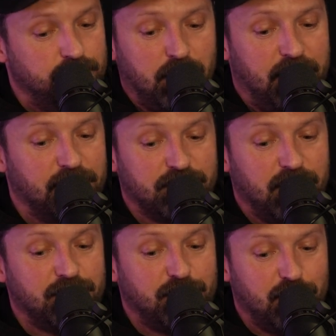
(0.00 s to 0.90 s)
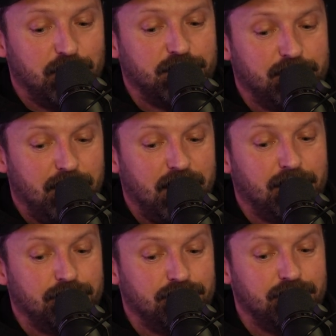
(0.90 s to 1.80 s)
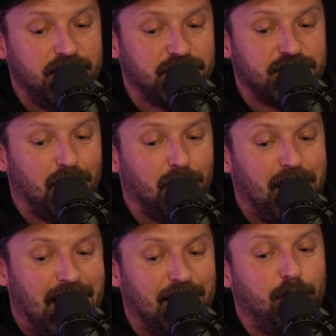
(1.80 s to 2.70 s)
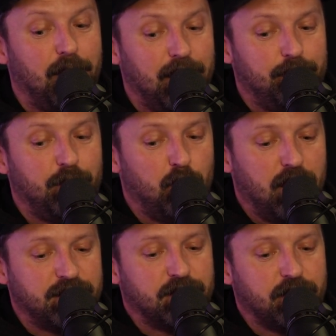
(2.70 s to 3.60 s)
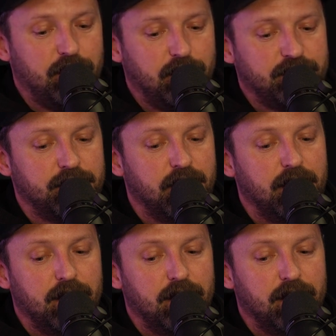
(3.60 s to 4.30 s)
planers thus chose to make the assault halfway up the western coast